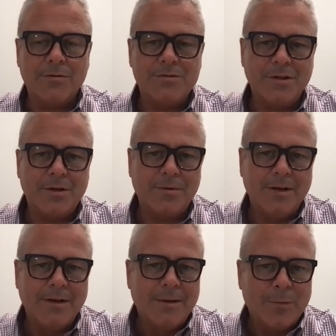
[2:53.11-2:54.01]
So
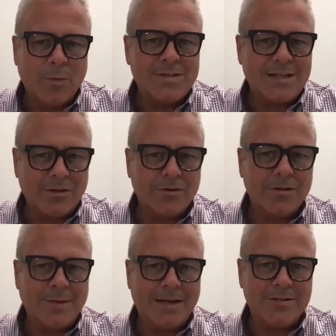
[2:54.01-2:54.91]
once I learned the
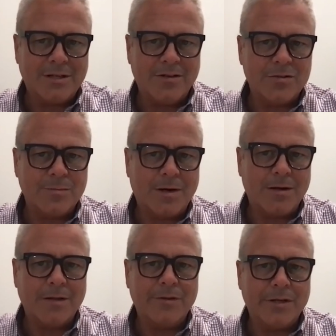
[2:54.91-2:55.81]
MassChallenge
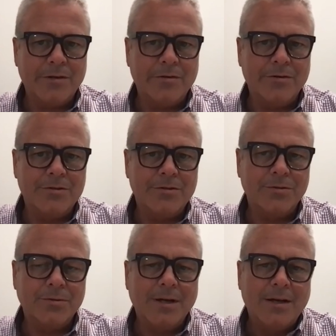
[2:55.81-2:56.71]
model after a year or
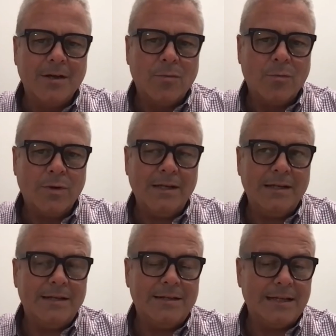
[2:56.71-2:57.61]
two, we
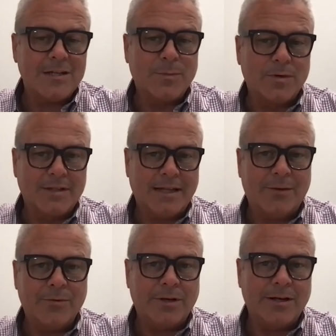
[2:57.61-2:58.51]
needed to export
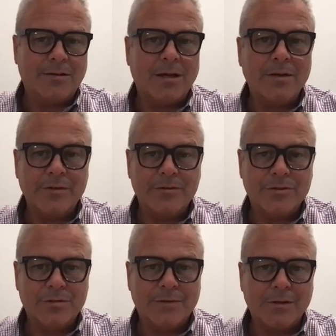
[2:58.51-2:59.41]
that. We were getting a lot of
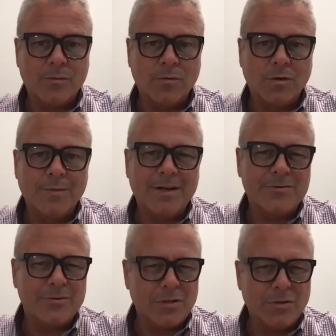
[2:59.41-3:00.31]
interest around the world because
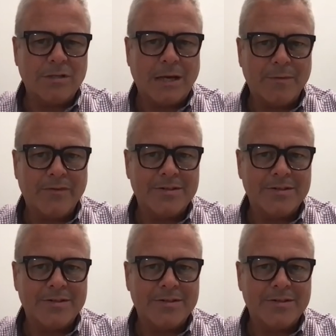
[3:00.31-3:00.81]
it was a new type of